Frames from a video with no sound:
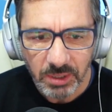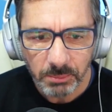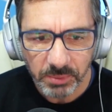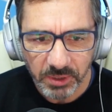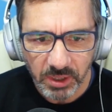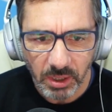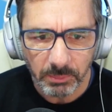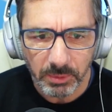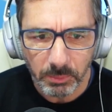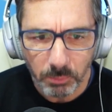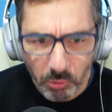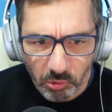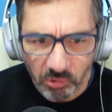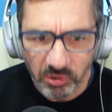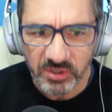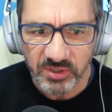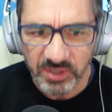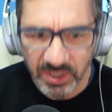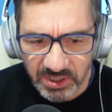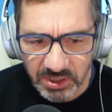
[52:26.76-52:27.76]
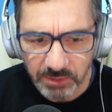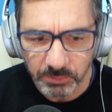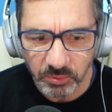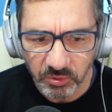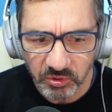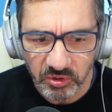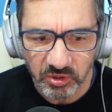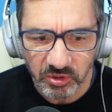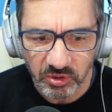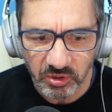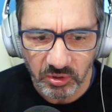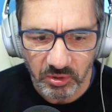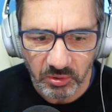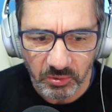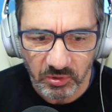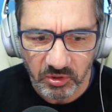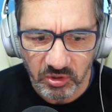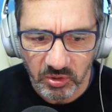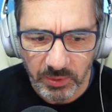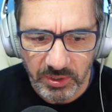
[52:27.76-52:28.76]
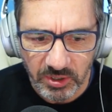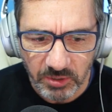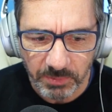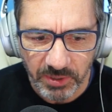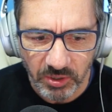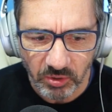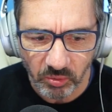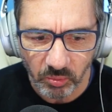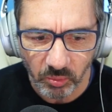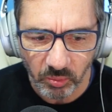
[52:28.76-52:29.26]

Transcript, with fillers: becoming more accessible to to independent